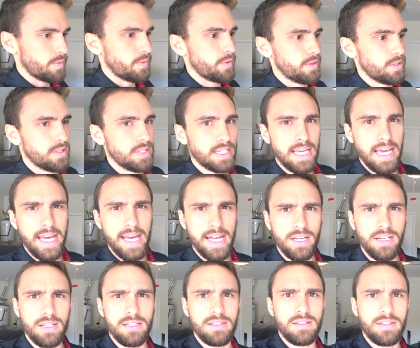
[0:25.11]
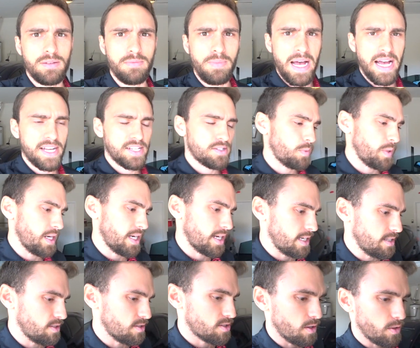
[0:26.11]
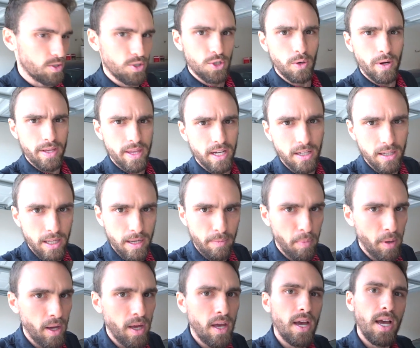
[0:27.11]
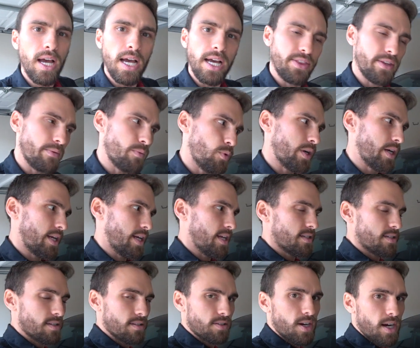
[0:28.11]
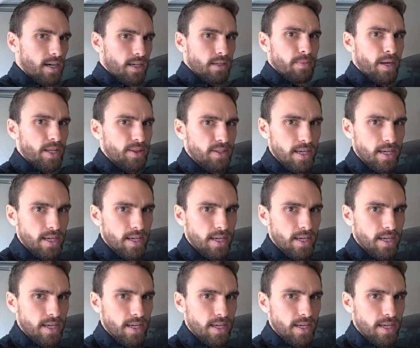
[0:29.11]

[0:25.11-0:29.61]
we were in the canyons this past weekend. So enjoy the clip, and then we'll get into talking about the